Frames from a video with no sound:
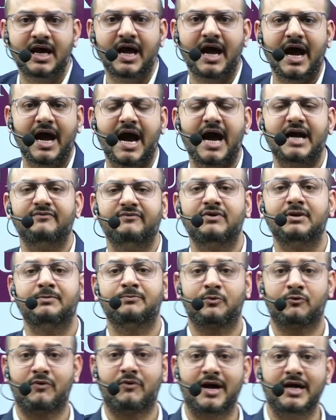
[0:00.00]
and will
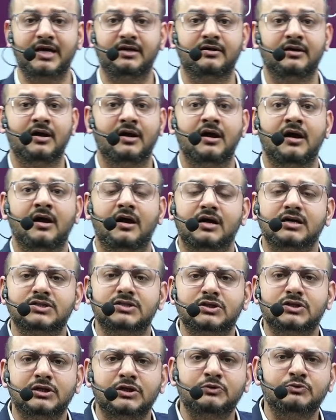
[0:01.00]
provide a
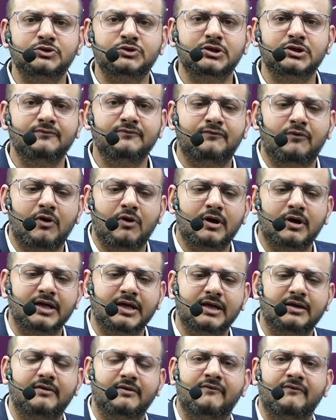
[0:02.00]
solution for
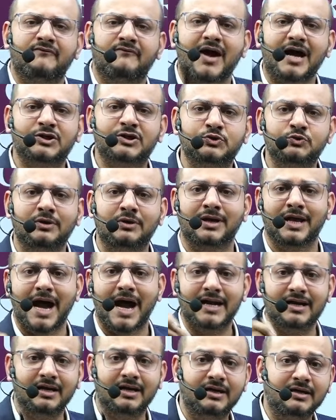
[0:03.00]
factual,
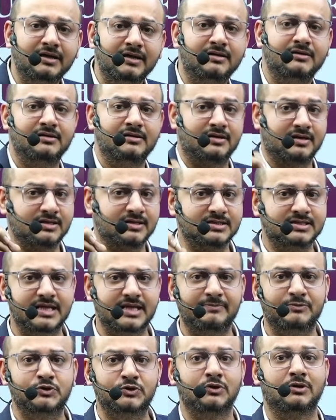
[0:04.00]
analytical,
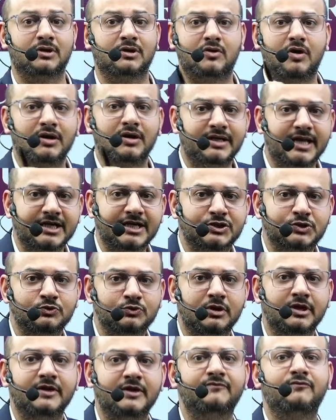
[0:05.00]
conceptual, contextual
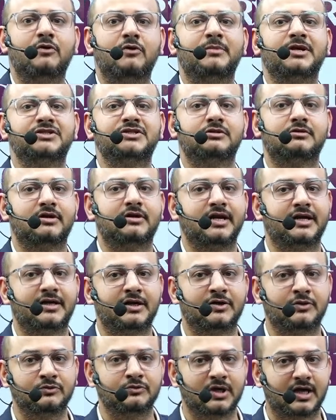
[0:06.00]
information related
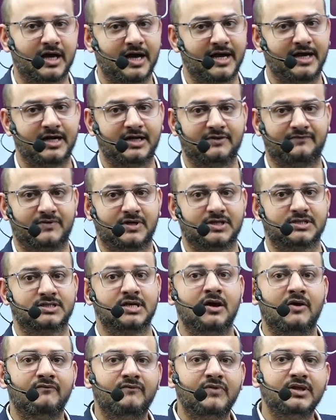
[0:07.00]
to the current affairs
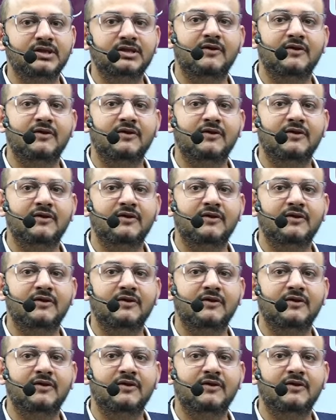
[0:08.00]
with the